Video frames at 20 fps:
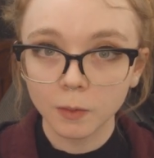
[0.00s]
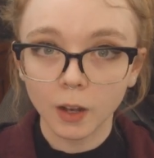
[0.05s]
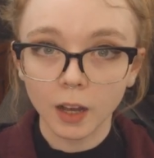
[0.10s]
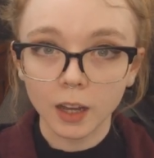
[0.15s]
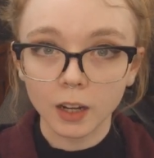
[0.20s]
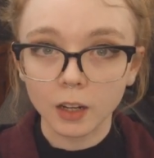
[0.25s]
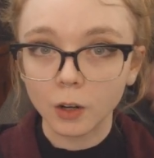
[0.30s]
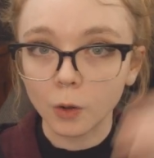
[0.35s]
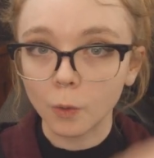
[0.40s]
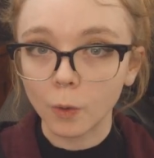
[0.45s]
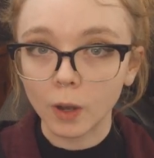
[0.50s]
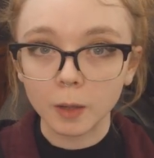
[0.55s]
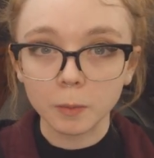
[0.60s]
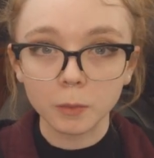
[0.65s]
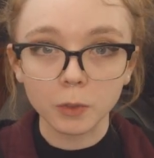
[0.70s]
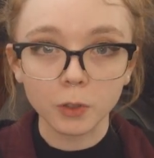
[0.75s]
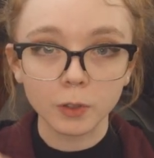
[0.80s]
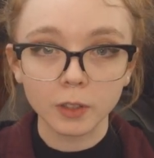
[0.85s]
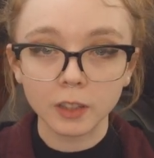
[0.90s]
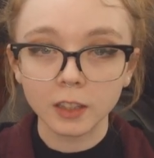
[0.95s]
I don't know why I'm
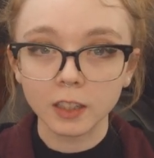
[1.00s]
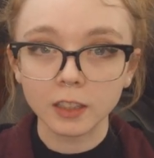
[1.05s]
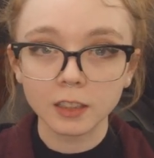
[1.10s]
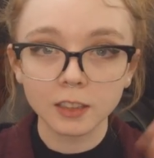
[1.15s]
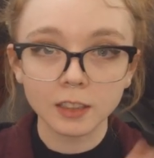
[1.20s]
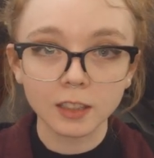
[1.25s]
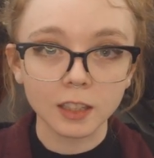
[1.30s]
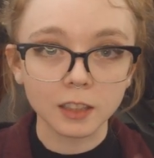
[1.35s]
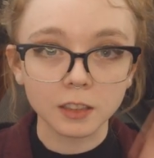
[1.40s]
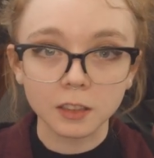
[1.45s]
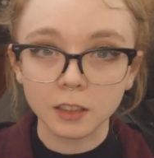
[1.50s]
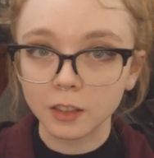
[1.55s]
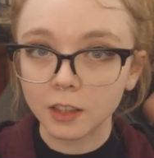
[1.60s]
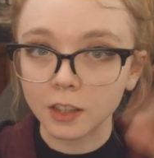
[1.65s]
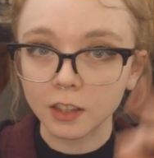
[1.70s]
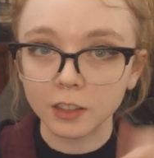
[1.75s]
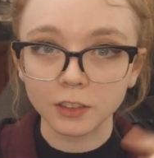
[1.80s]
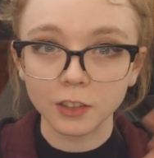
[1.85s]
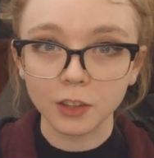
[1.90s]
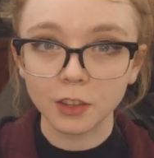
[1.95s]
doing this. Is it
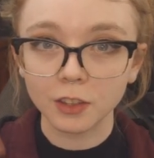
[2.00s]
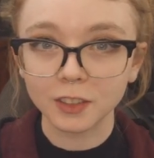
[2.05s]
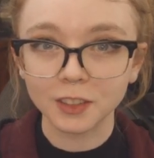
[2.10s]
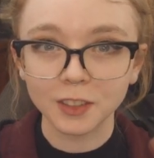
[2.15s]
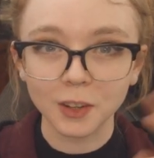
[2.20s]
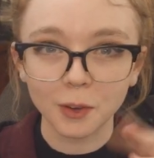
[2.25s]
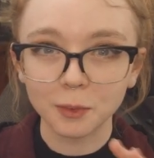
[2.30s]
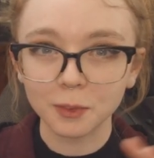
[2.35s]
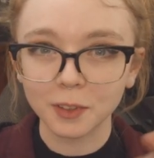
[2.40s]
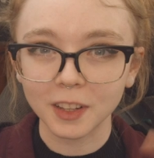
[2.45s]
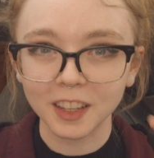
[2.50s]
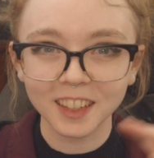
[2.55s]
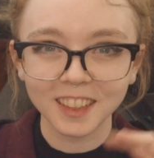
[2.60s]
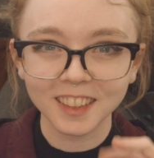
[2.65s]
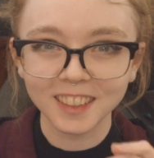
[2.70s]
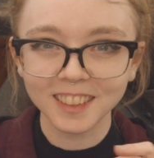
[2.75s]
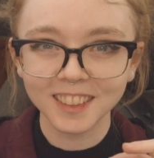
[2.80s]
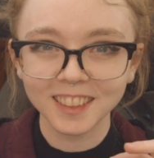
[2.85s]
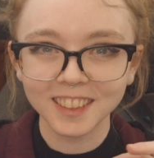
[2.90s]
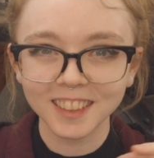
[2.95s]
because of the
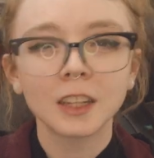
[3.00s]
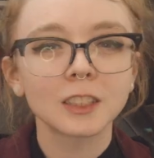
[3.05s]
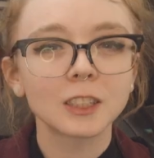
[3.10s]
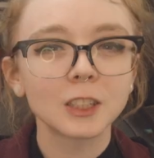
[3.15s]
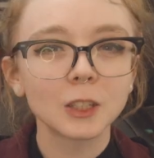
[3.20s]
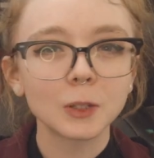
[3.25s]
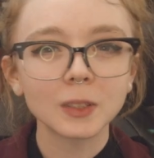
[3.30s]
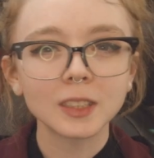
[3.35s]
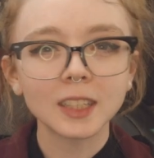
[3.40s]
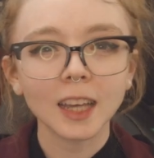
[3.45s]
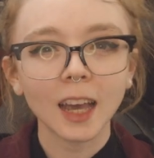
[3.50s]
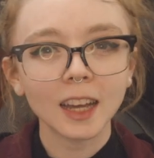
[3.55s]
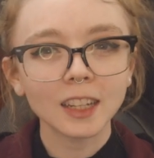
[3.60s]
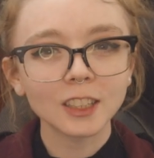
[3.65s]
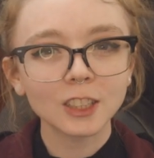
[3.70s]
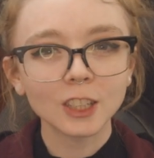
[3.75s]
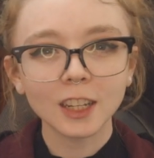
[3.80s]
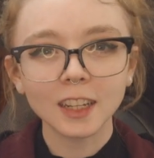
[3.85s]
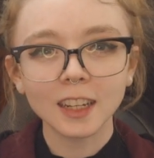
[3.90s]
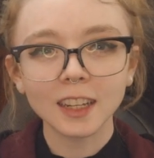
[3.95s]
snowflakes? Do you
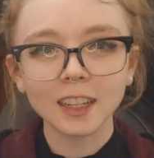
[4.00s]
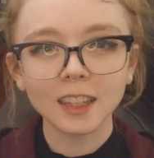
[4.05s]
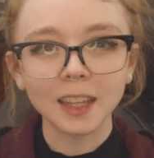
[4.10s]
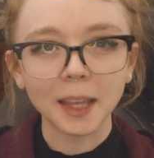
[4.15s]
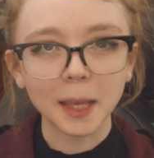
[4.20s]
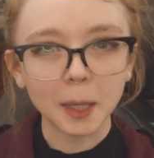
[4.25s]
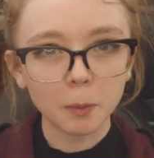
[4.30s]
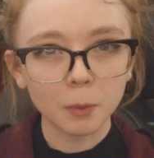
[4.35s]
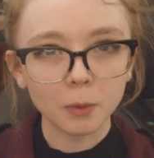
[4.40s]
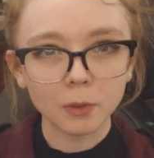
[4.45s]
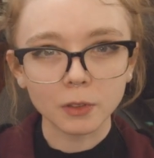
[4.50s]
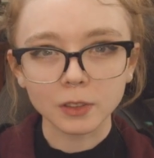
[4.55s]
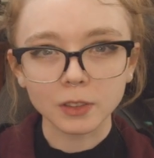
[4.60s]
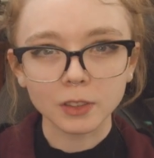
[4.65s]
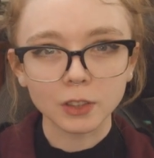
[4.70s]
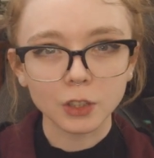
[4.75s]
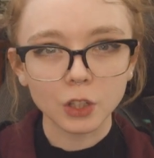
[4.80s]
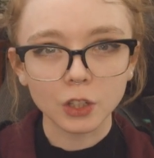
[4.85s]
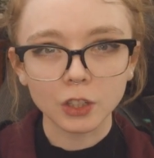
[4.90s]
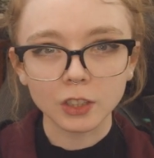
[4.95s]
attach any labels
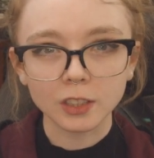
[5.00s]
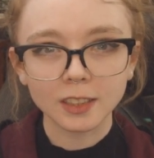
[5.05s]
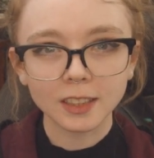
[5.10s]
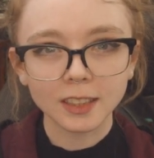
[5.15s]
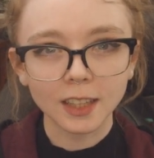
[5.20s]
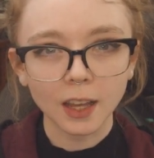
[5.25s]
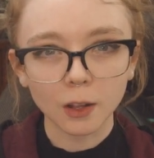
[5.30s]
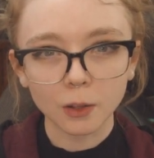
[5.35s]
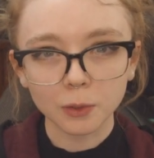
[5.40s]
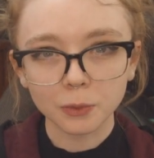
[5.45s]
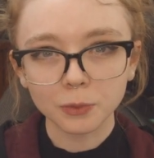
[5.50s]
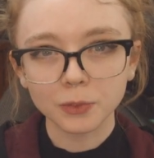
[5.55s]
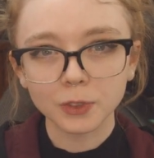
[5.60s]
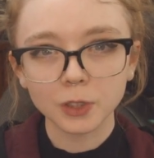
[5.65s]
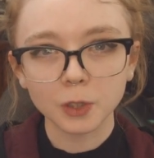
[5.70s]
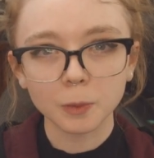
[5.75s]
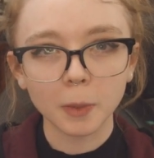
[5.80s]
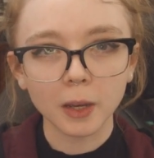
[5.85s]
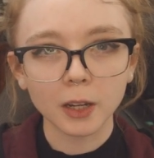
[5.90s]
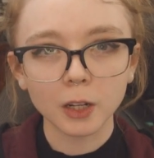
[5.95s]
to yourself
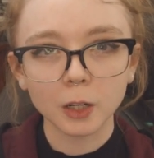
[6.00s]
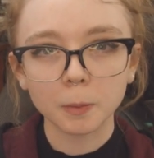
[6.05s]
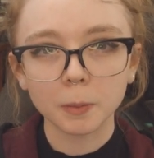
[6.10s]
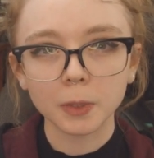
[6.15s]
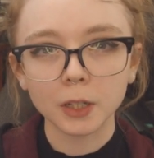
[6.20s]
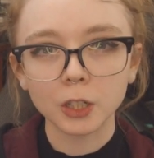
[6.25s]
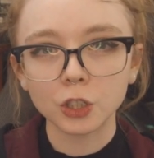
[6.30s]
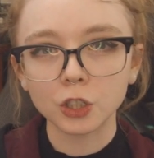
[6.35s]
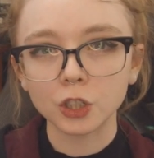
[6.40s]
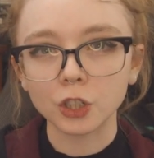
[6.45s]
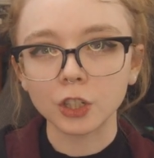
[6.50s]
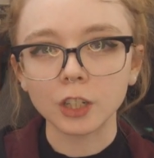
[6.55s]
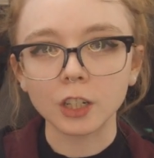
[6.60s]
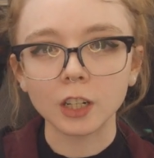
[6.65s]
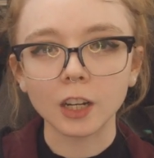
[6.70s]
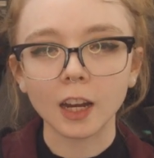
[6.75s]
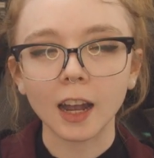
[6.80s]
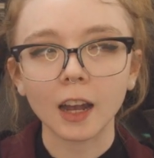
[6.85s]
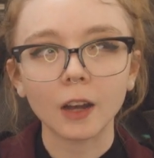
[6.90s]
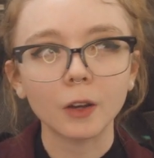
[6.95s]
to better
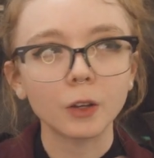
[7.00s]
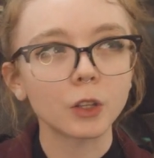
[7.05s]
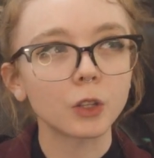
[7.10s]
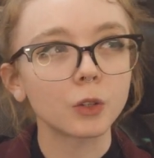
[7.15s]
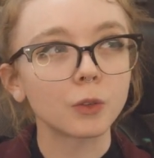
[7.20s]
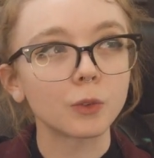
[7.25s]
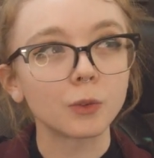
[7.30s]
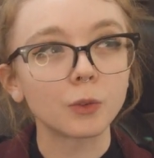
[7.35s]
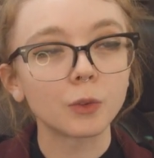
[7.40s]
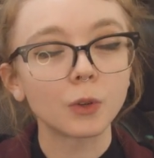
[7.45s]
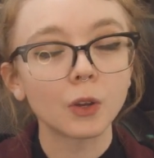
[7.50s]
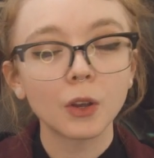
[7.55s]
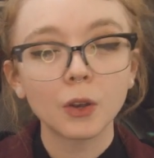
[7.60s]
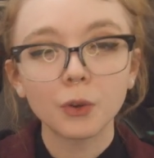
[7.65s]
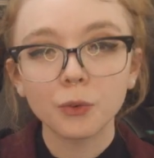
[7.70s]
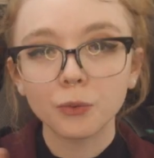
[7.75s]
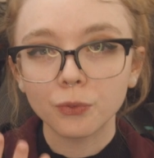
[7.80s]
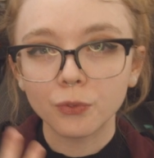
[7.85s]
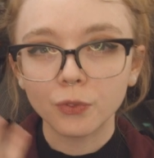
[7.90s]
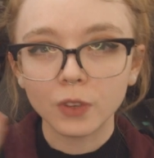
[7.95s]
picture how you
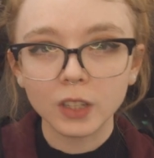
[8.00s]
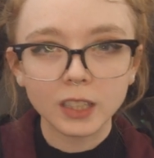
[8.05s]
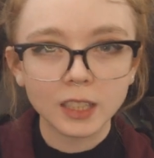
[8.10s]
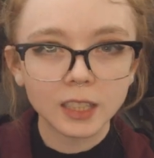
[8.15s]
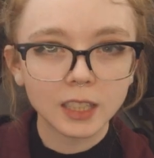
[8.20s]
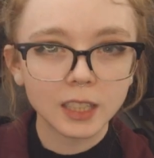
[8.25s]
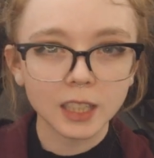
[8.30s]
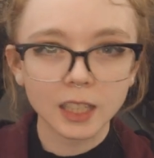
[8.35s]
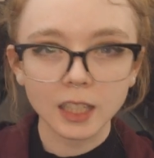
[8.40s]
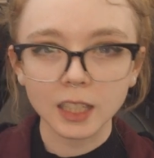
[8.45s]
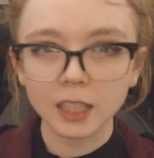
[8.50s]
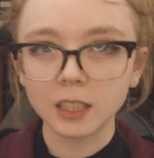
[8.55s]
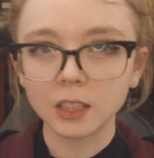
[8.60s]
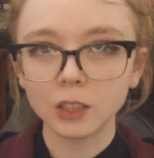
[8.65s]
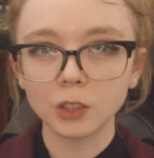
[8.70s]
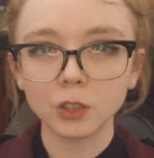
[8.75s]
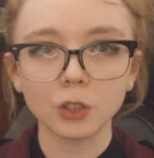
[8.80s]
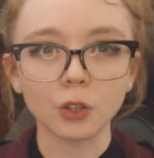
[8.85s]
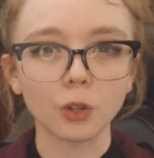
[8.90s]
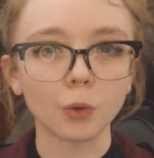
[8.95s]
fit
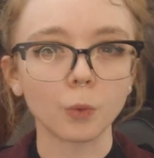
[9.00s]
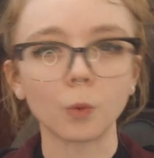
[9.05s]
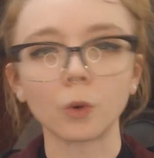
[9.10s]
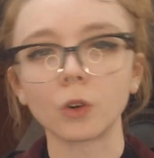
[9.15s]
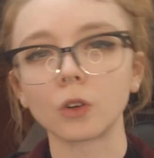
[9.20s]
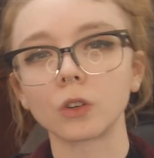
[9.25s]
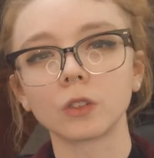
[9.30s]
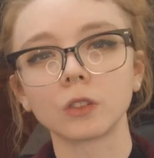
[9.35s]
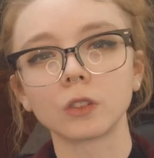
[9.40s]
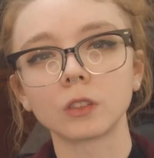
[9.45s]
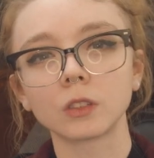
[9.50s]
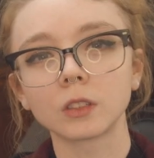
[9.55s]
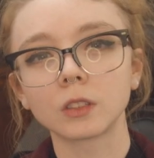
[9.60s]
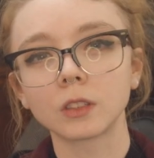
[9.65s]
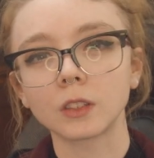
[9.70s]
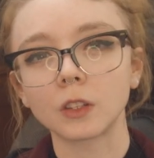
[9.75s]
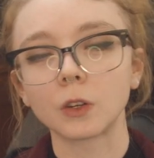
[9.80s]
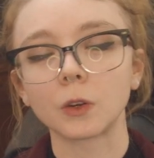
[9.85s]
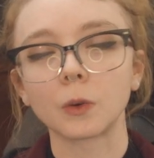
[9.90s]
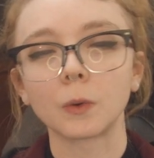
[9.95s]
into the world?
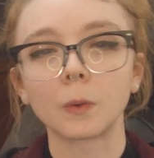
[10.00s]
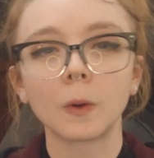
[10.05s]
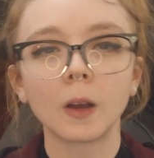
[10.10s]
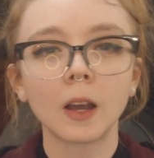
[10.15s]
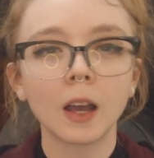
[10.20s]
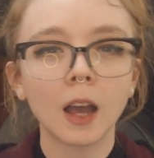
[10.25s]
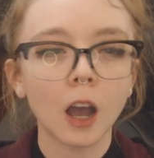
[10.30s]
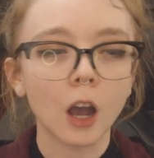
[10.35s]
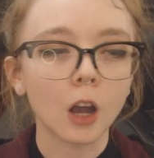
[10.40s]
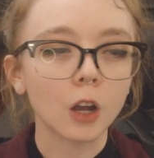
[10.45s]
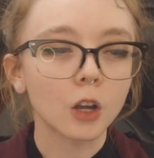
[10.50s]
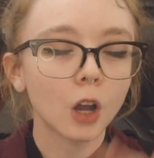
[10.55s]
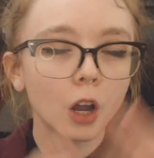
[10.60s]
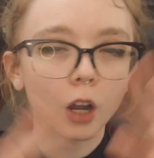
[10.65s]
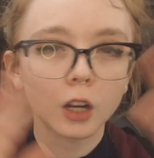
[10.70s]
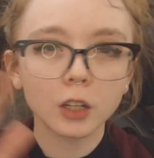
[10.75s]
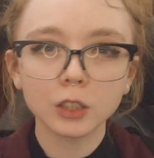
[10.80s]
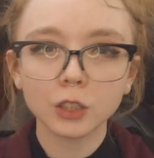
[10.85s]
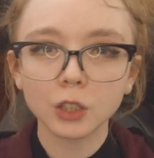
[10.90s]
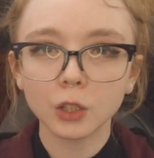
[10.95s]
You know, a
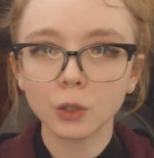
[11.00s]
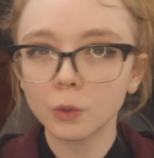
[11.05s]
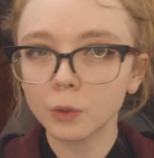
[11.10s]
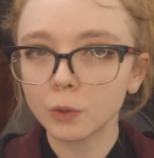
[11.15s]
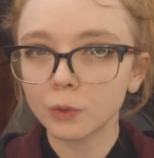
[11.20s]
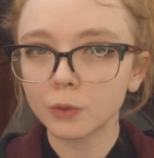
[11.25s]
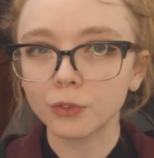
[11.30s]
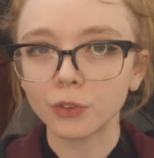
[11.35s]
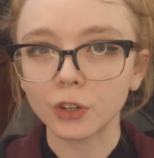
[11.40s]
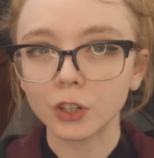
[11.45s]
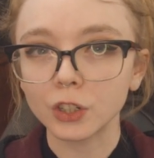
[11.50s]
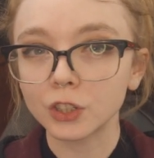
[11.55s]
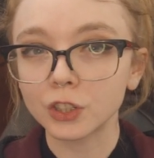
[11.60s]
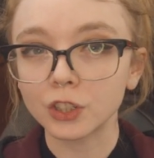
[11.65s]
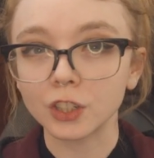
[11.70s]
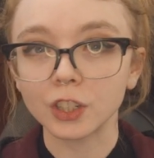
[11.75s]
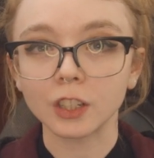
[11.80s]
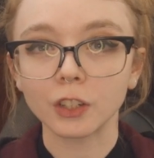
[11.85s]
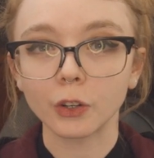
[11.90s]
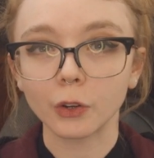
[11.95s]
cartoon
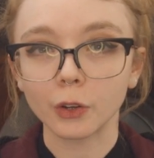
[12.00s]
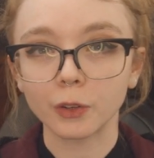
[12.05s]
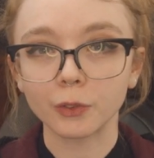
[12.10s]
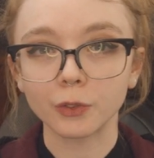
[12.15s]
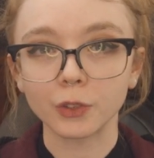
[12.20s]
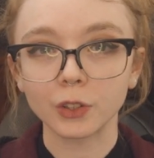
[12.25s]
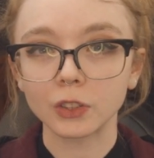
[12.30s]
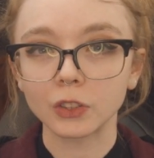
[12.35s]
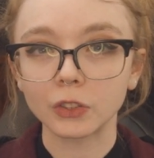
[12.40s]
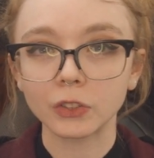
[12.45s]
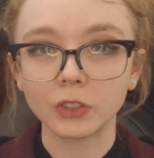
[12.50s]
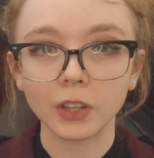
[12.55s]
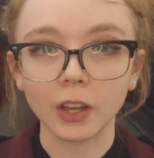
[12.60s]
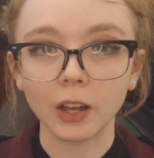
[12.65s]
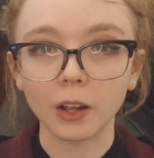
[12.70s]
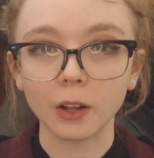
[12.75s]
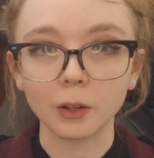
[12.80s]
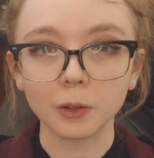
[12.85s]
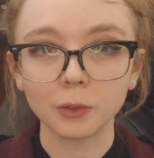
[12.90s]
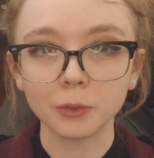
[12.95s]
version of
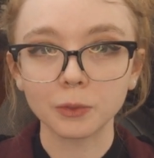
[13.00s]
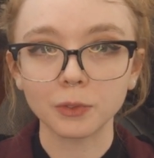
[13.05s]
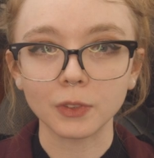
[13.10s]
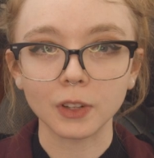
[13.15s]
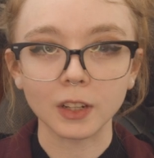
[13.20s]
yourself.